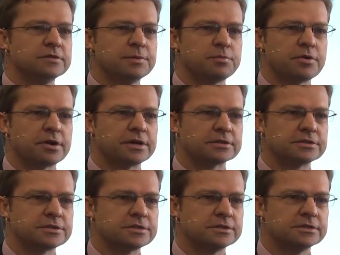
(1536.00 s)
their
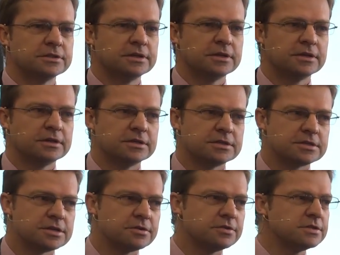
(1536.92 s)
products.
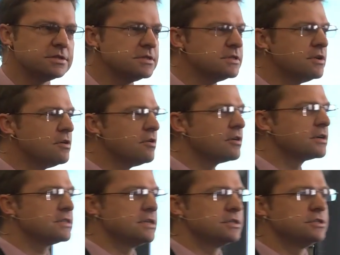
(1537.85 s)
So this is no
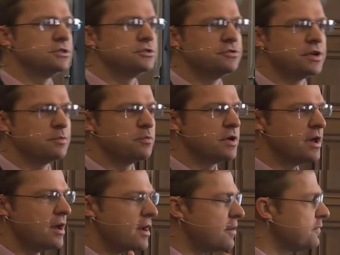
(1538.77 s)
longer such a dream. We
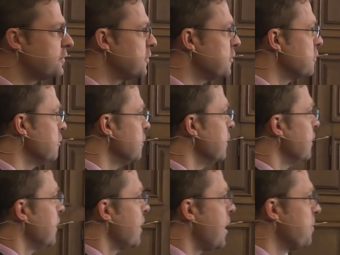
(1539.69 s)
have to
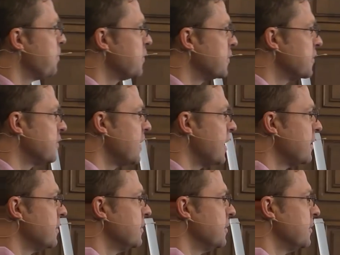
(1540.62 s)
up the
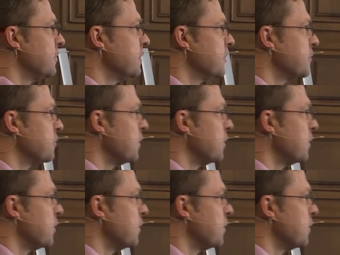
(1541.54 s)
standard on this